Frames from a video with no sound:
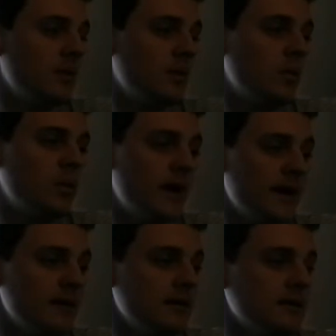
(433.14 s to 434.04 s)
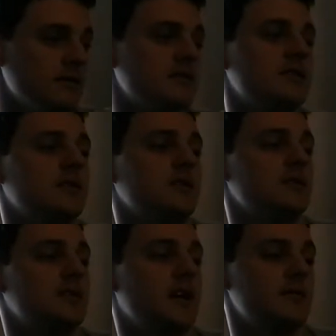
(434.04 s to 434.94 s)
when, so
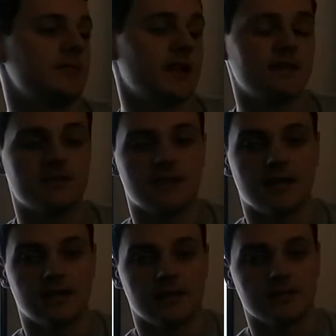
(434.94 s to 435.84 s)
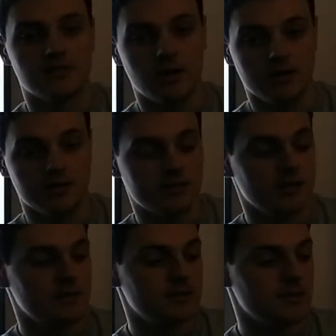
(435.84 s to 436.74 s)
timescales, deadlines, and
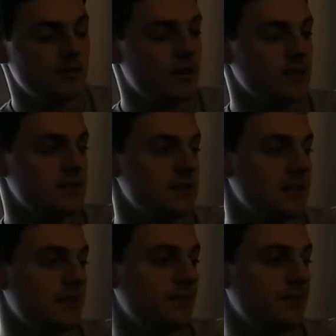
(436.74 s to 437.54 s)
milestones in the emergency,